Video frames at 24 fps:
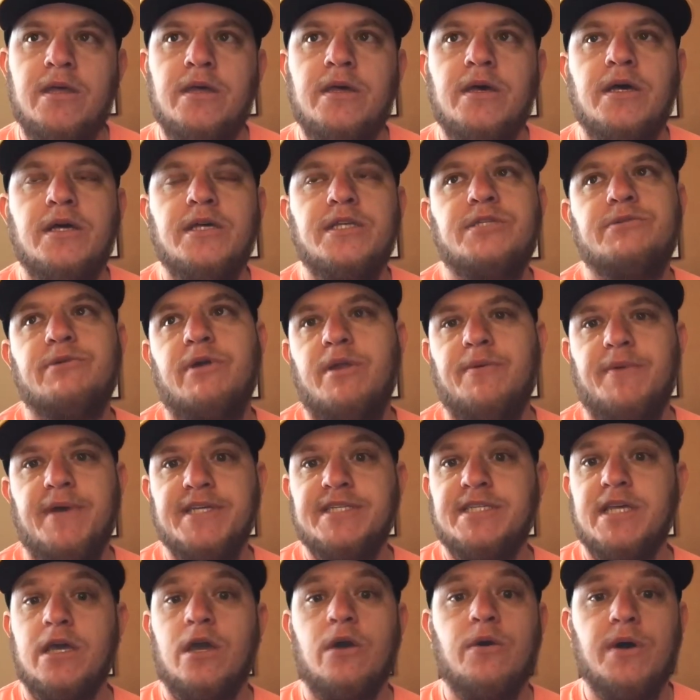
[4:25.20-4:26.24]
So
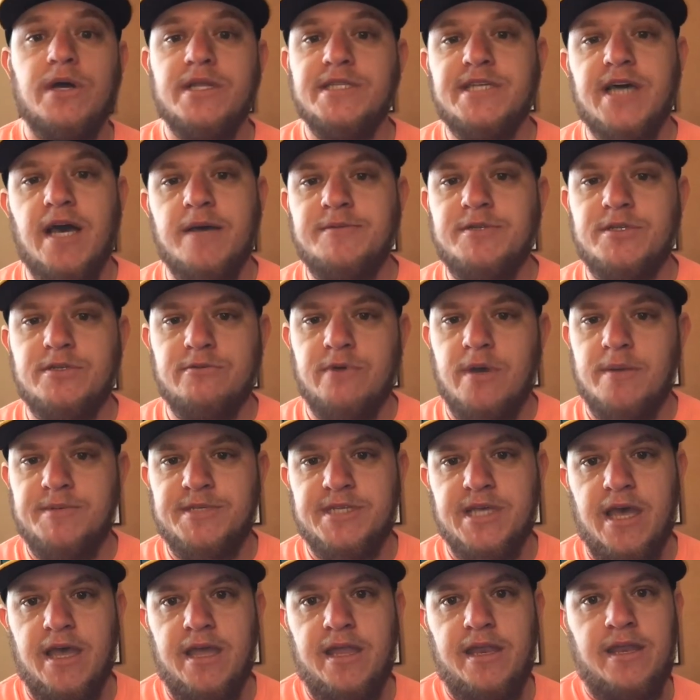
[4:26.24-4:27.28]
anyways, I go on Topps'
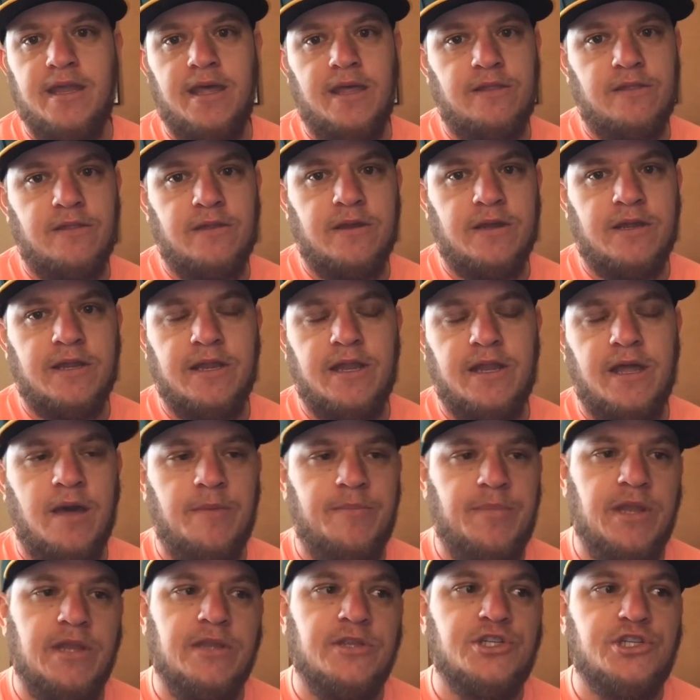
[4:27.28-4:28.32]
website and I look it
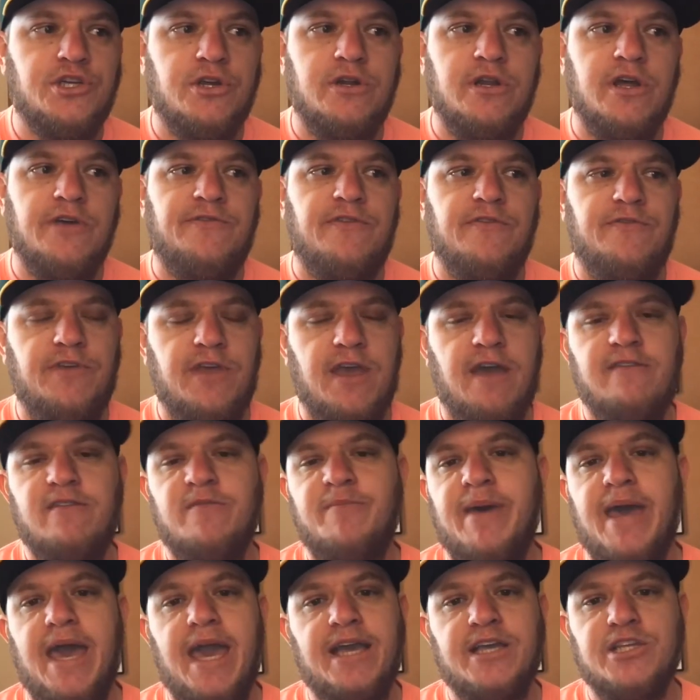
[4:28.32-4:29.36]
up, and sure enough, if you have the
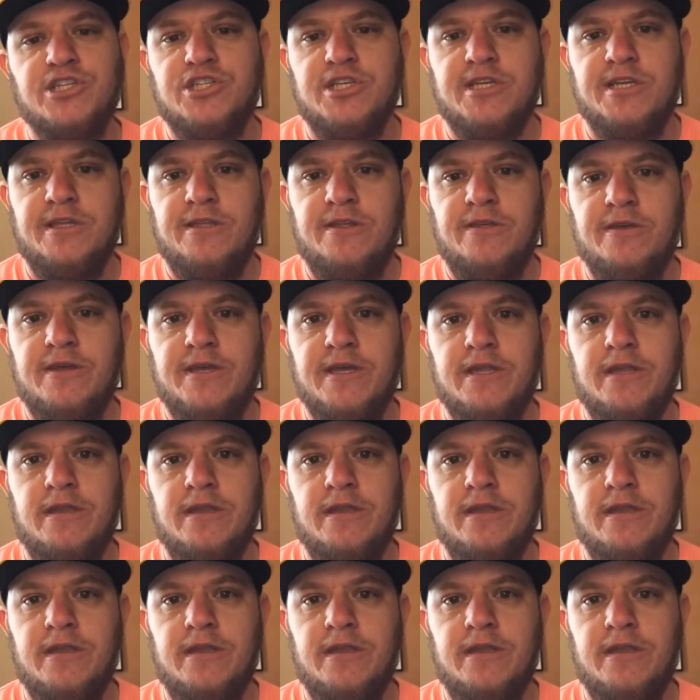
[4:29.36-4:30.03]
packaging, you